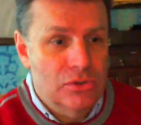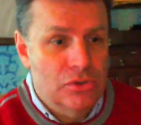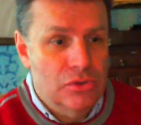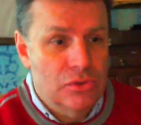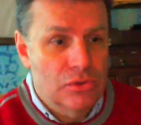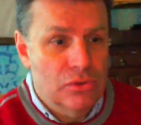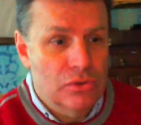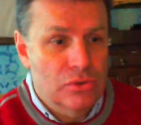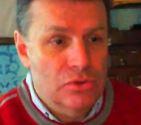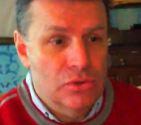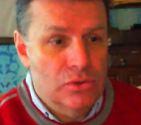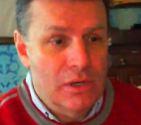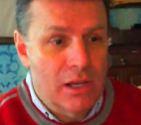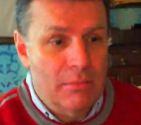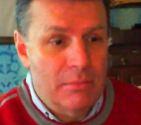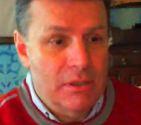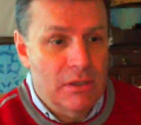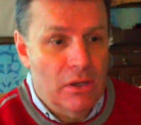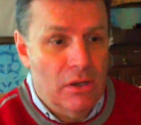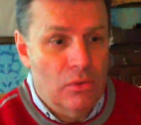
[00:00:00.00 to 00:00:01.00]
you
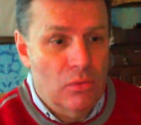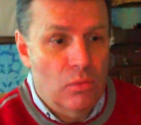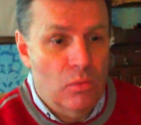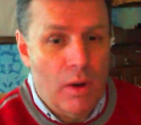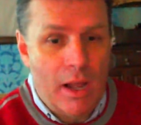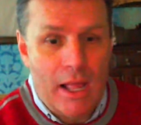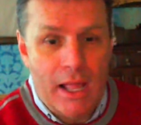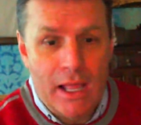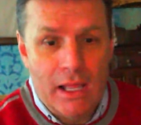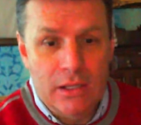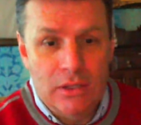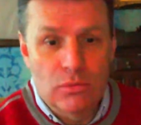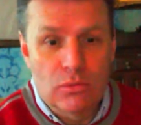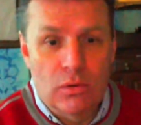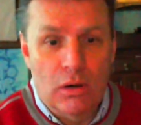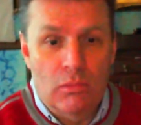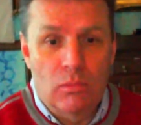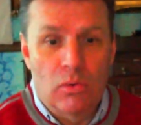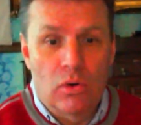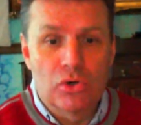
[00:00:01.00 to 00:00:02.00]
let me know where
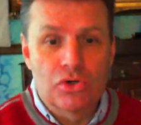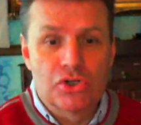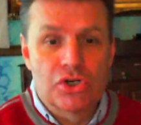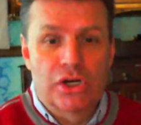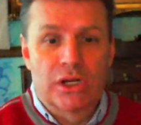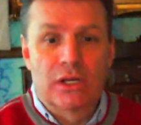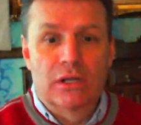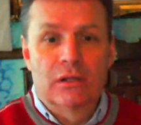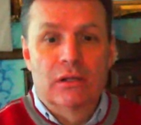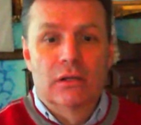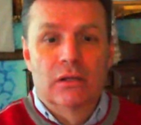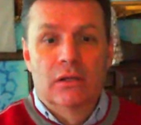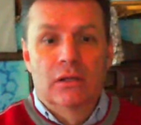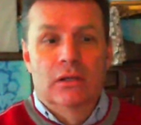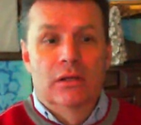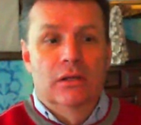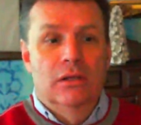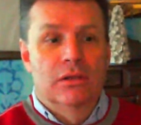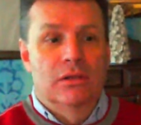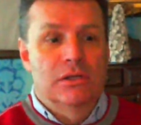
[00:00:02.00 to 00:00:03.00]
you are watching
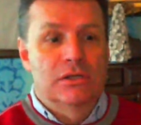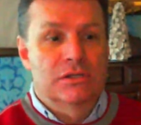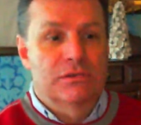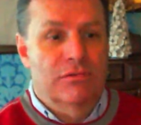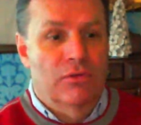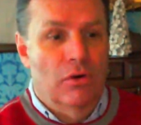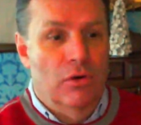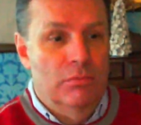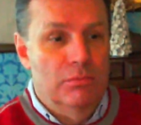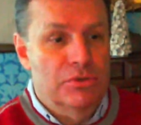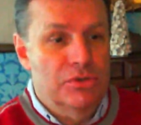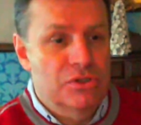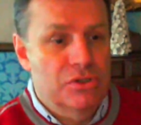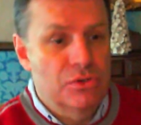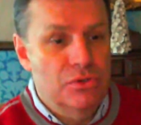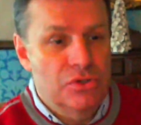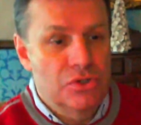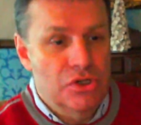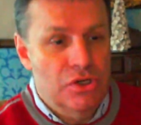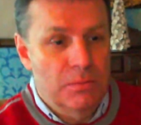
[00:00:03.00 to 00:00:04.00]
this from?
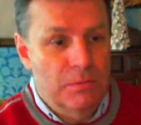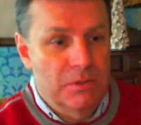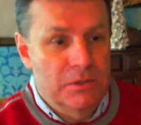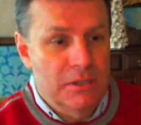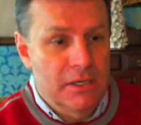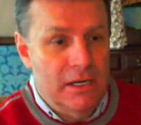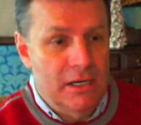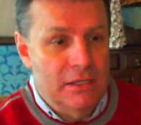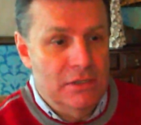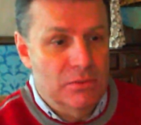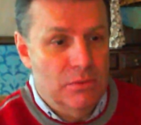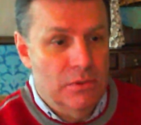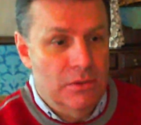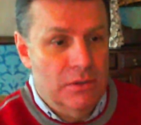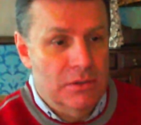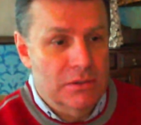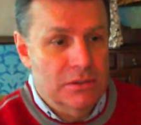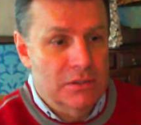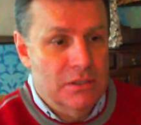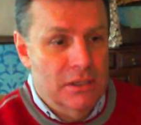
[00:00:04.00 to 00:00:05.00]
Sue Chippendale is
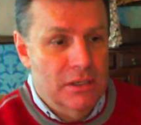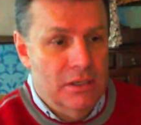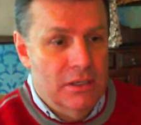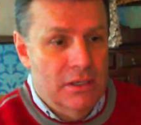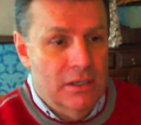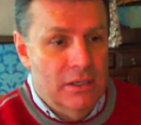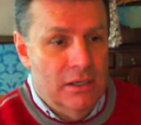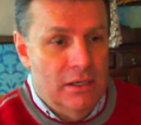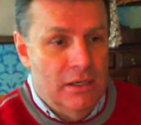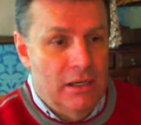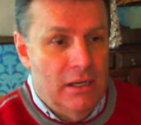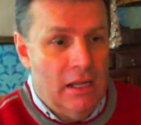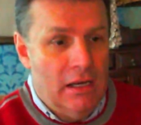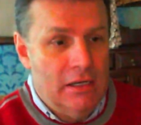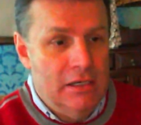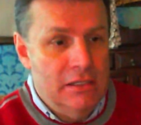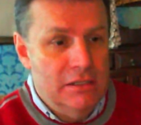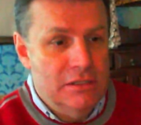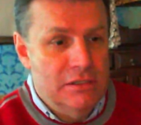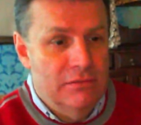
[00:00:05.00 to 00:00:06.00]
with us.
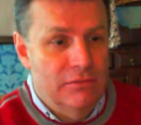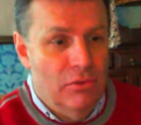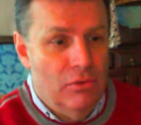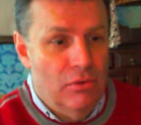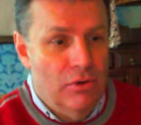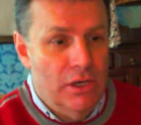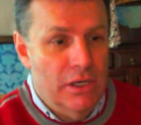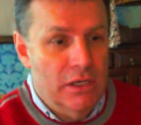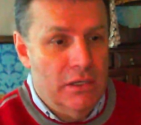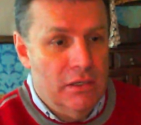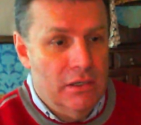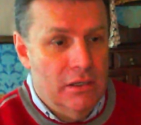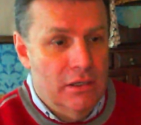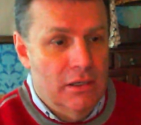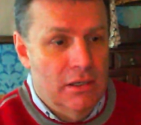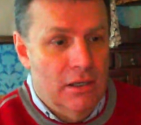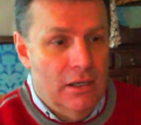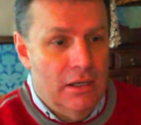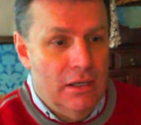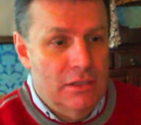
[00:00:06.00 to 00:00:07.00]
Lucky Savoy
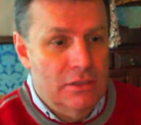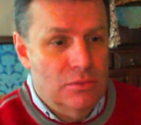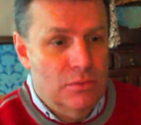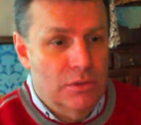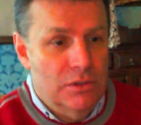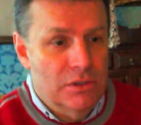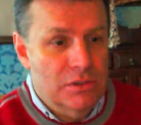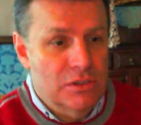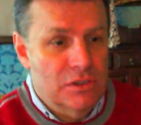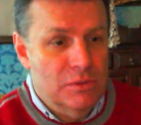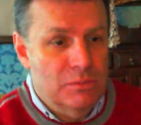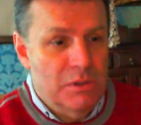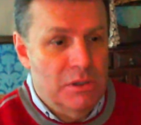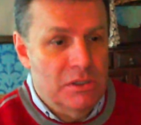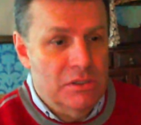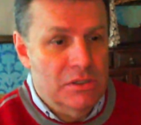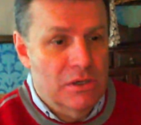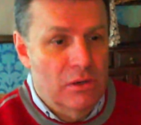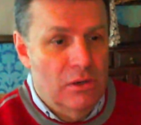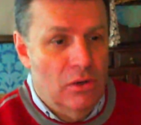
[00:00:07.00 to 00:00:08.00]
is with us. It's
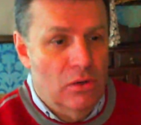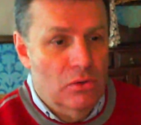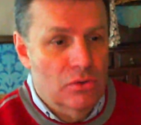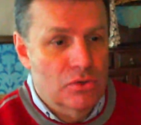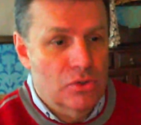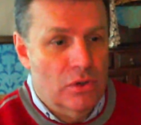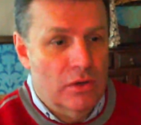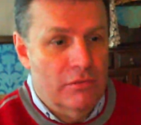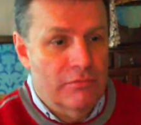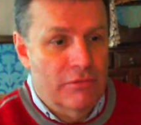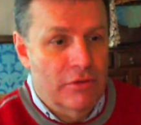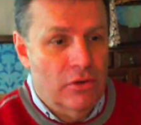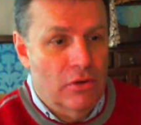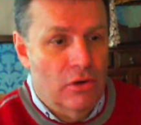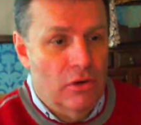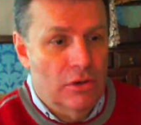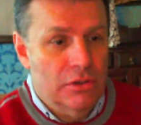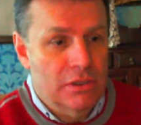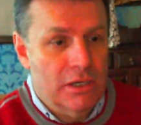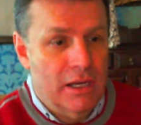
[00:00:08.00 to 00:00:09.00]
been so long, John, I
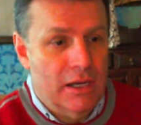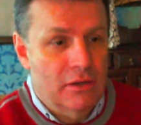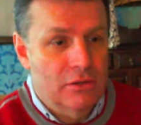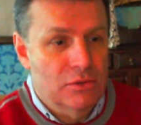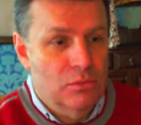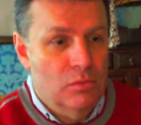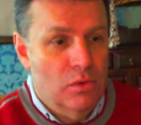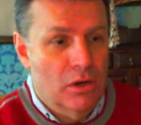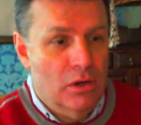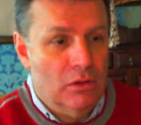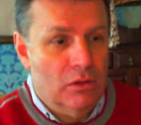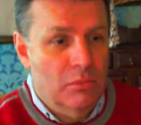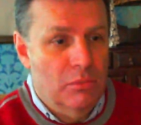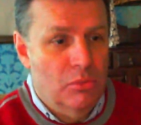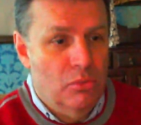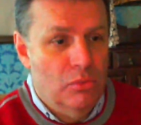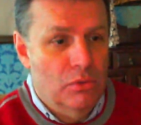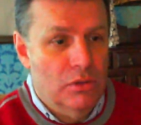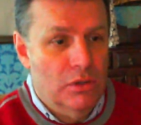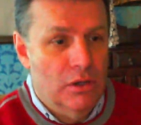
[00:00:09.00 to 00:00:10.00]
forgot how to work the
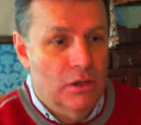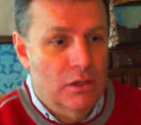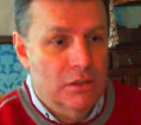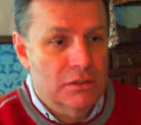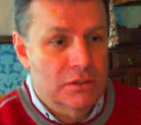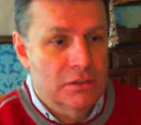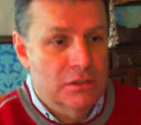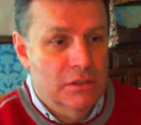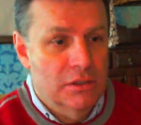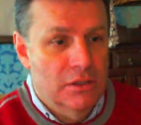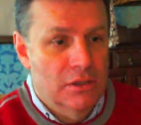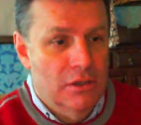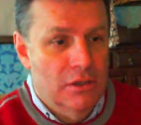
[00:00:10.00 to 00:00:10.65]
broadcast.